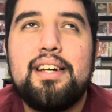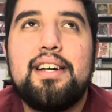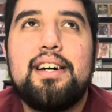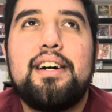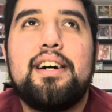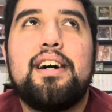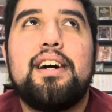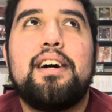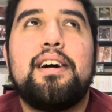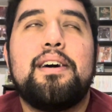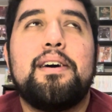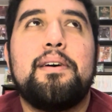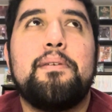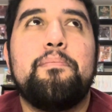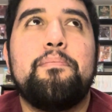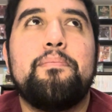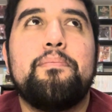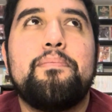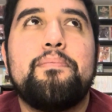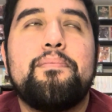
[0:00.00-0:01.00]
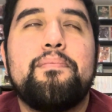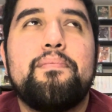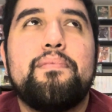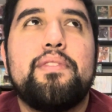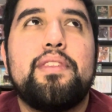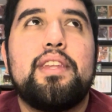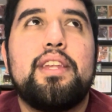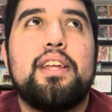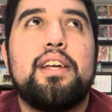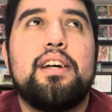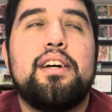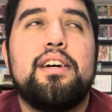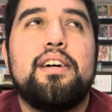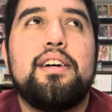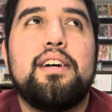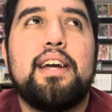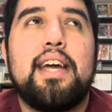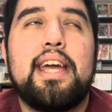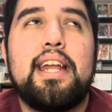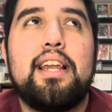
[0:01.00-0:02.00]
um,
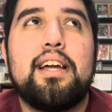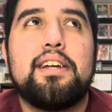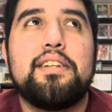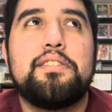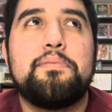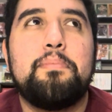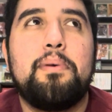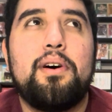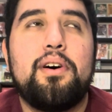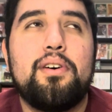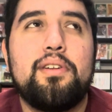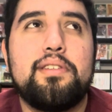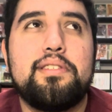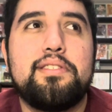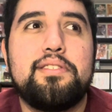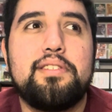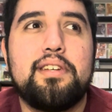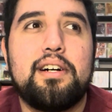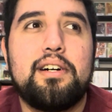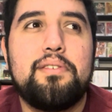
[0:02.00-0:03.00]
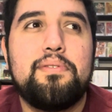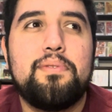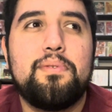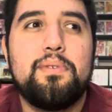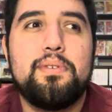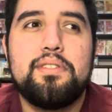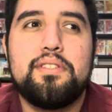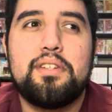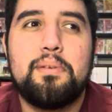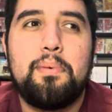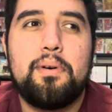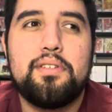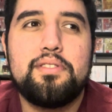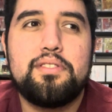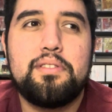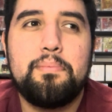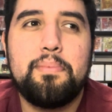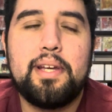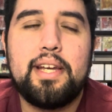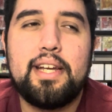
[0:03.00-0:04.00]
Hey Look It's Paul itself was supposed
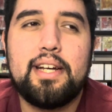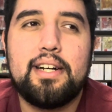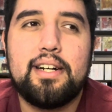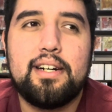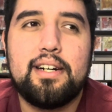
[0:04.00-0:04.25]
to be